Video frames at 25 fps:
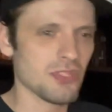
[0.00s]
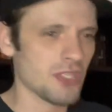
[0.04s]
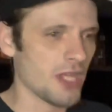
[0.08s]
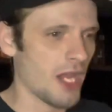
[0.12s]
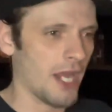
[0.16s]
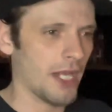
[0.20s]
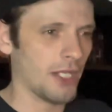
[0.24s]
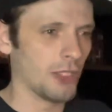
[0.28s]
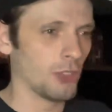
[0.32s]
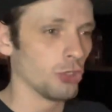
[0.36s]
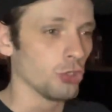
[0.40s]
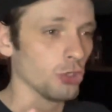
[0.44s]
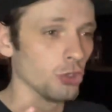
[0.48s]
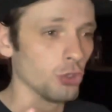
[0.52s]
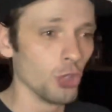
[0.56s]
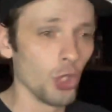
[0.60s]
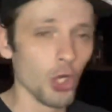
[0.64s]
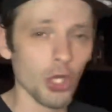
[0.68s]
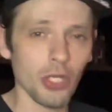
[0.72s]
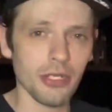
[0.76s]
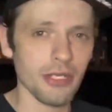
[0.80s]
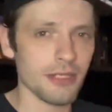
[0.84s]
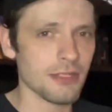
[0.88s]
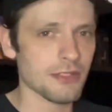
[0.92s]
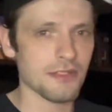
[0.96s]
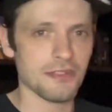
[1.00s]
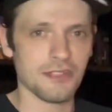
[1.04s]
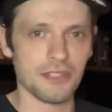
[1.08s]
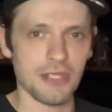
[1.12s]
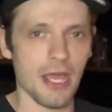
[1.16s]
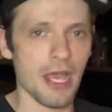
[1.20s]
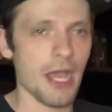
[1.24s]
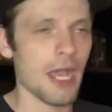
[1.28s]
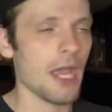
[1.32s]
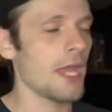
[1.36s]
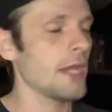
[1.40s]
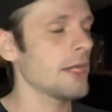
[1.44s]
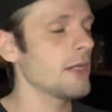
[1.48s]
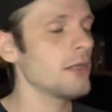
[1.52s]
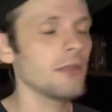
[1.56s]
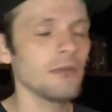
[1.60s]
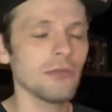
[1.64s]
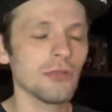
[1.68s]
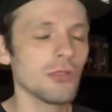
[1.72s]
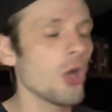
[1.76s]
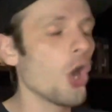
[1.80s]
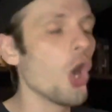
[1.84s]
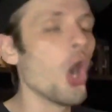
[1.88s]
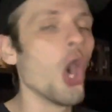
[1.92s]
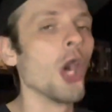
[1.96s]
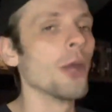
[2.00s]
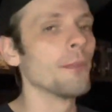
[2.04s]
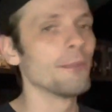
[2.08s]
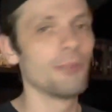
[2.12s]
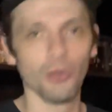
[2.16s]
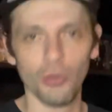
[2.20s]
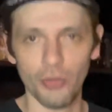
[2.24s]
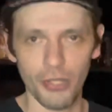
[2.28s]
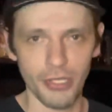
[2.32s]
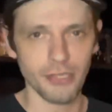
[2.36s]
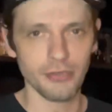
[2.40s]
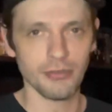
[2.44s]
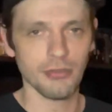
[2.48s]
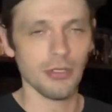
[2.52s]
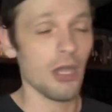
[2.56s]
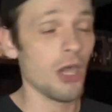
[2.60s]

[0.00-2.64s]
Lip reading: and look and design, on point.